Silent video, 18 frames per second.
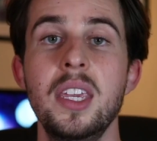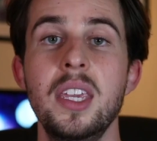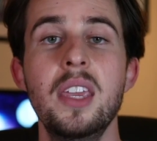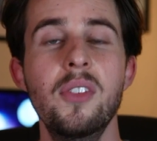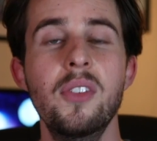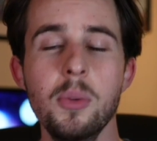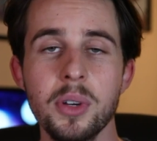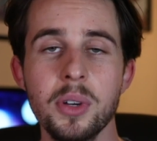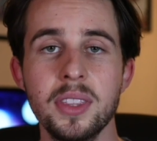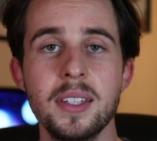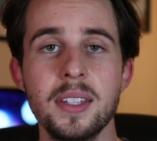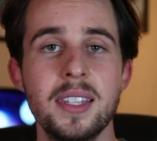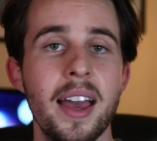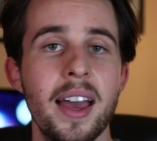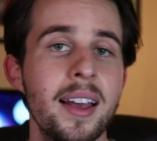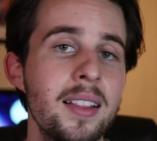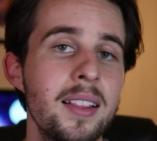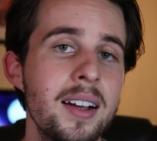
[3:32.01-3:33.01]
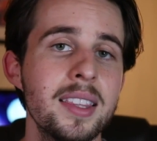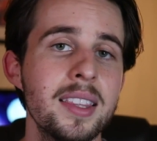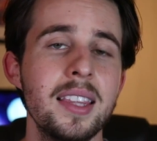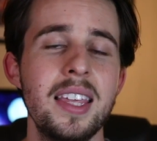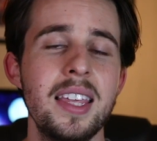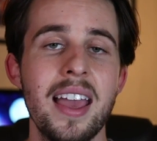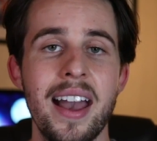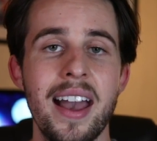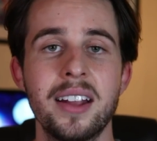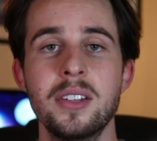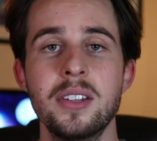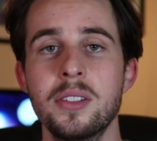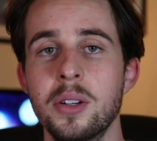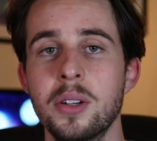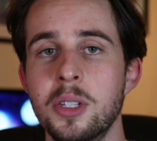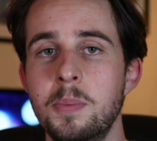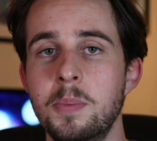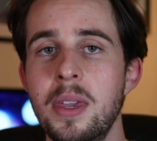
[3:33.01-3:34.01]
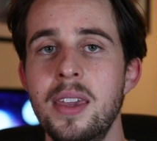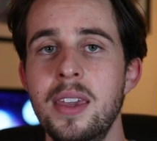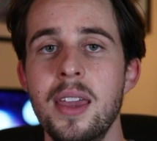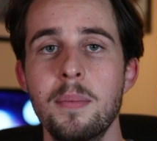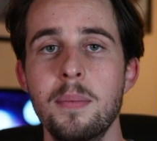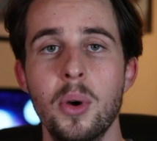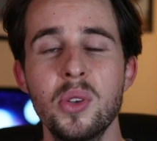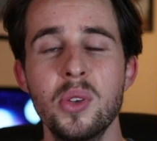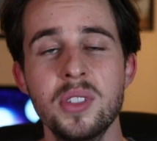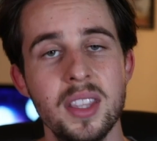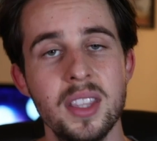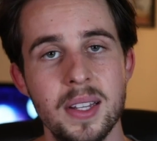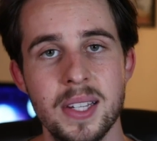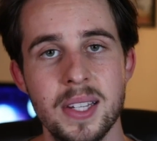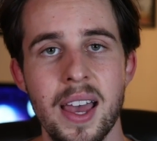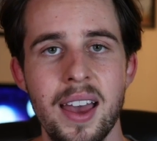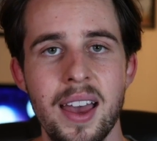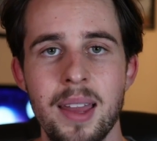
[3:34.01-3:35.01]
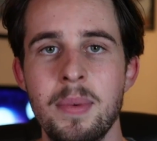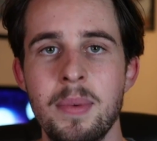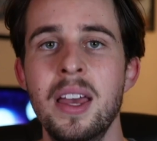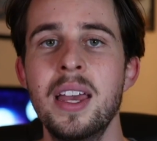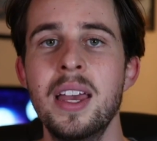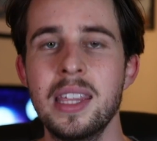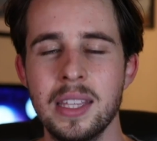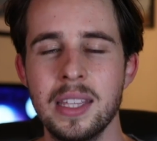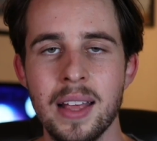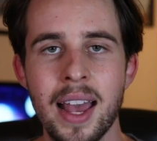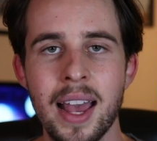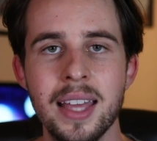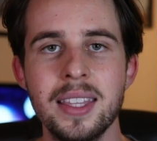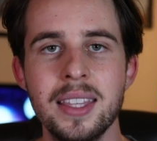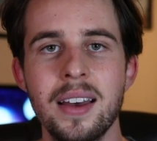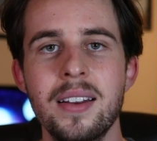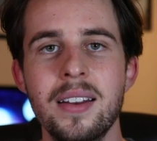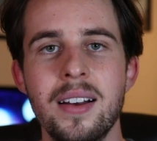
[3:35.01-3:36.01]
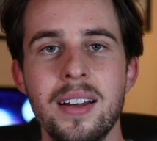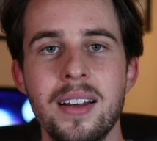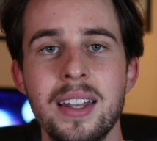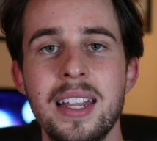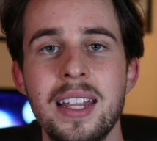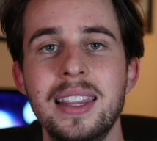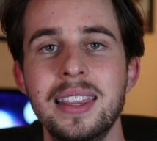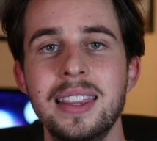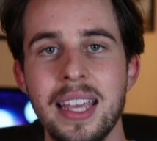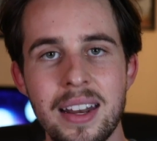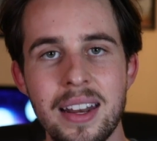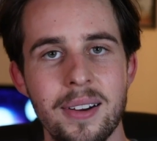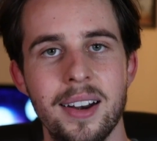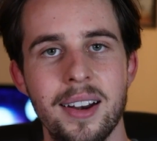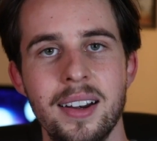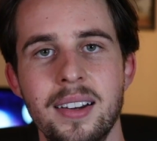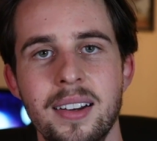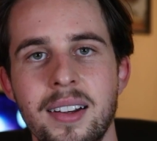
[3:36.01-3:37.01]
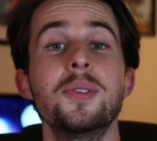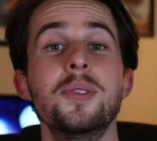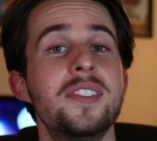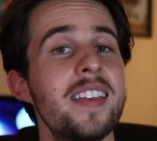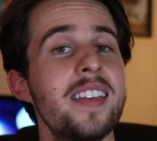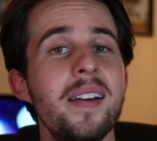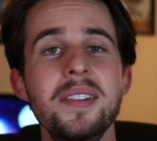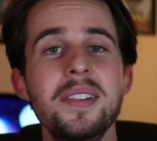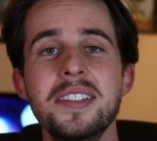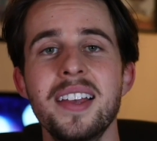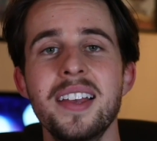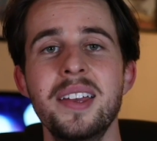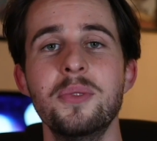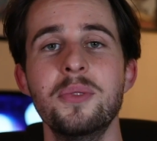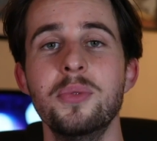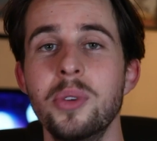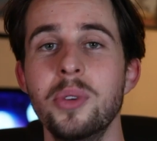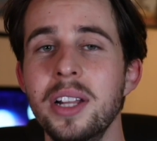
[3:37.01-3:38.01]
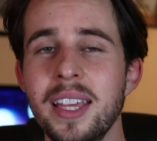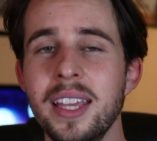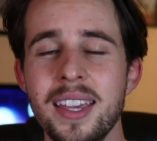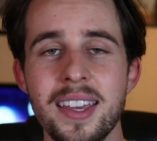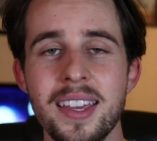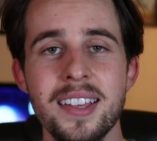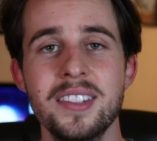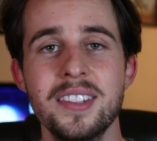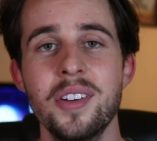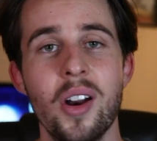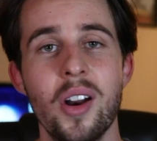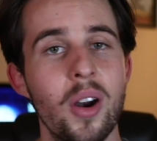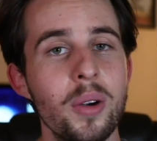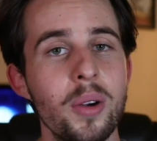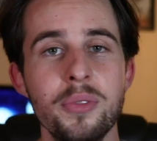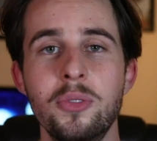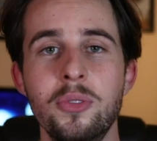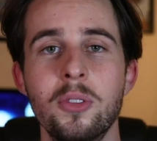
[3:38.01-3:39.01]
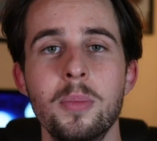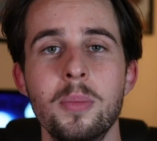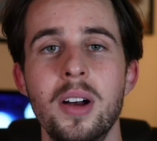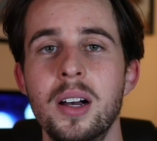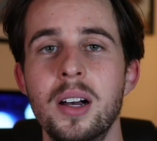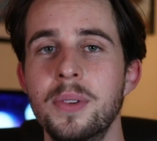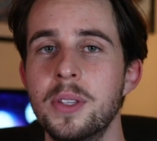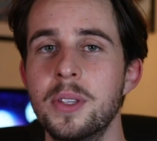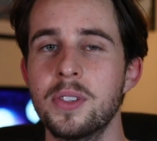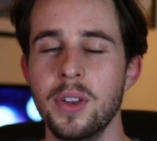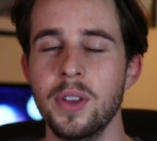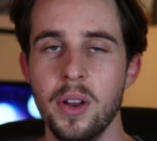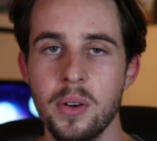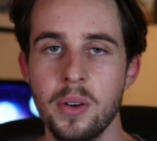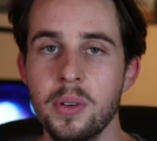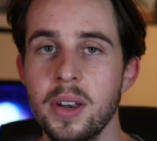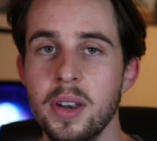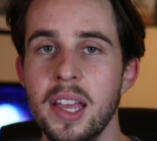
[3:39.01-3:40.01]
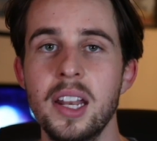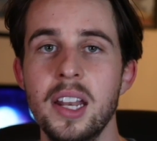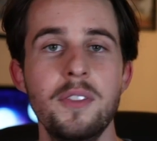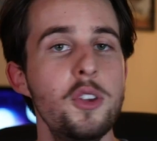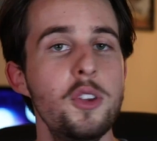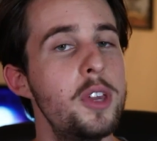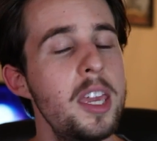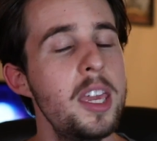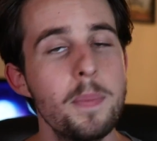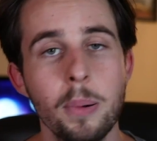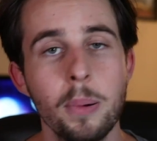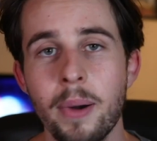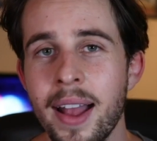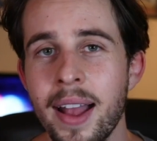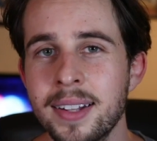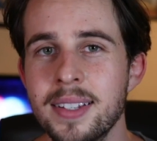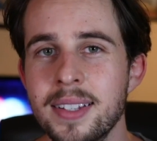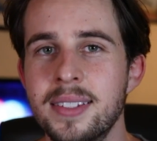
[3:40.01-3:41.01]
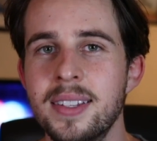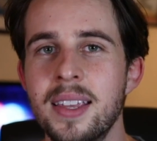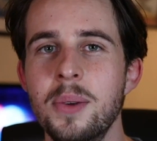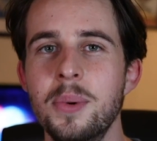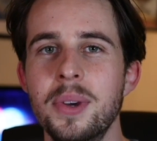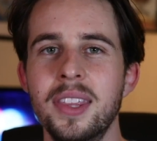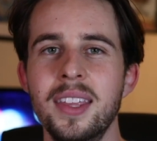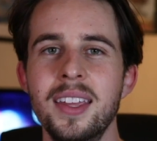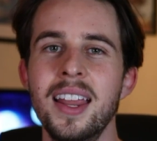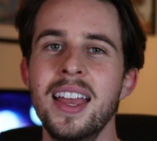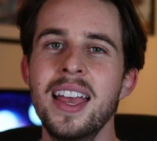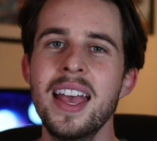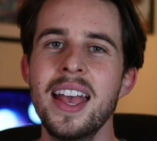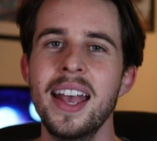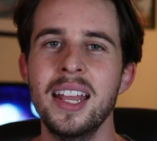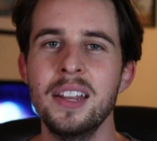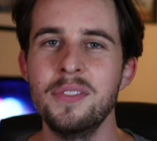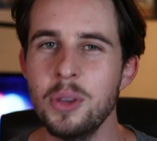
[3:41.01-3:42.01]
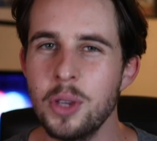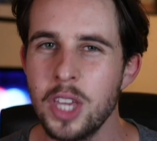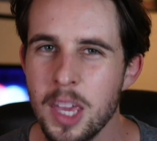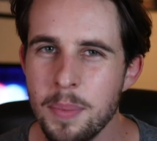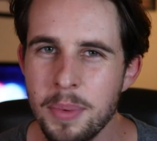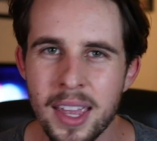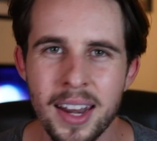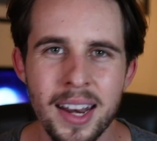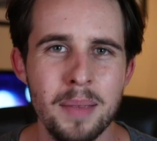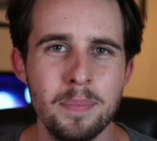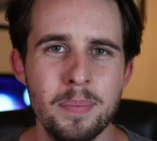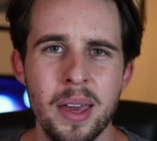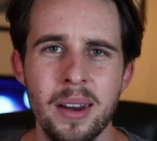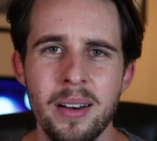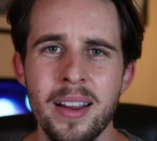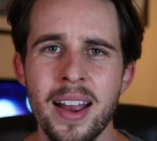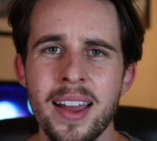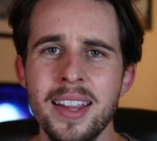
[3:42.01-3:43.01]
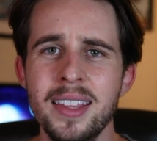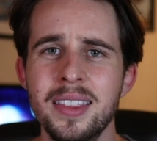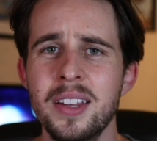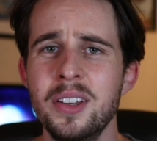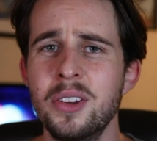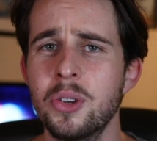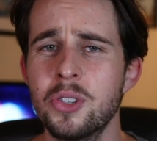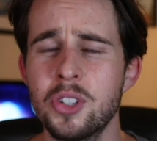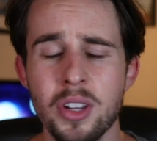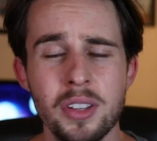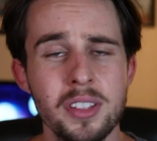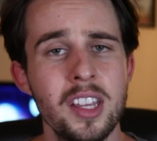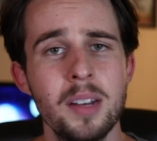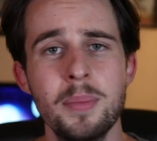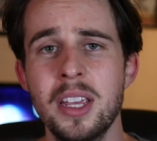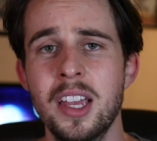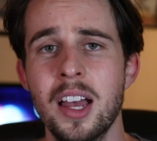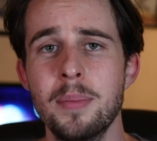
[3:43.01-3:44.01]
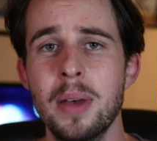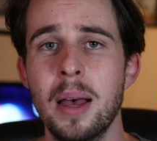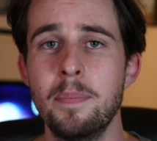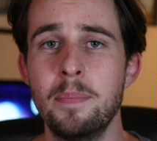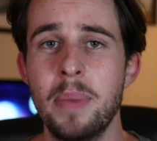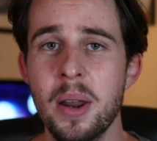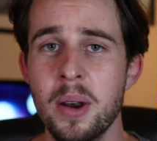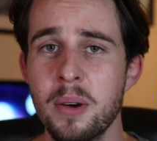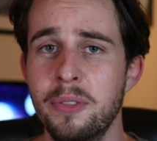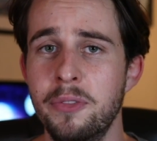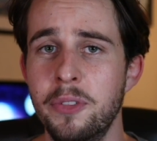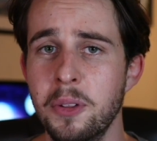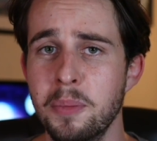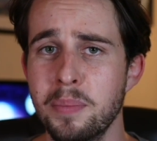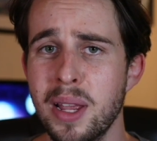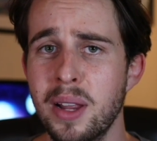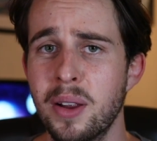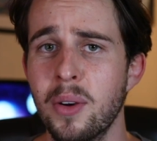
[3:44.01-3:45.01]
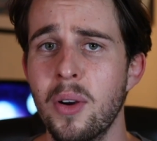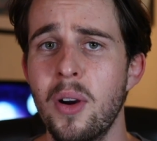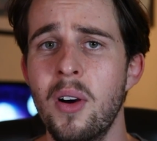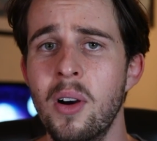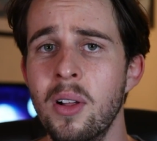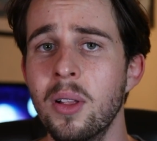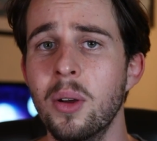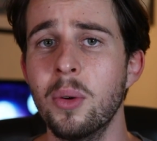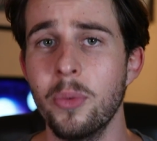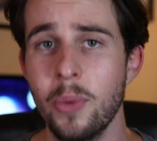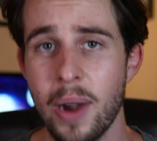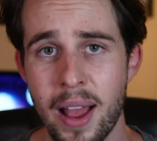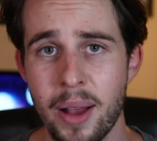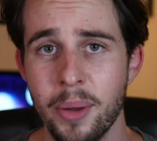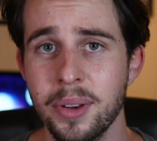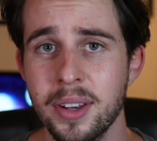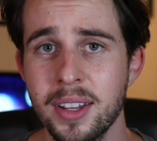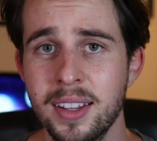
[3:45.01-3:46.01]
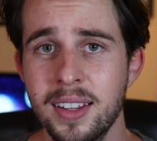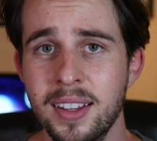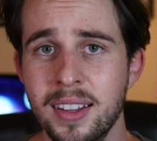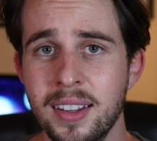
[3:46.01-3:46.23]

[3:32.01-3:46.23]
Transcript: Even with the dialogue that the actors are speaking, most of the time, they'll add that on later. So sound design really is an art form of its own, and if you keep practicing with it, and if you keep getting better at it, then you're just gonna become a better filmmaker all around.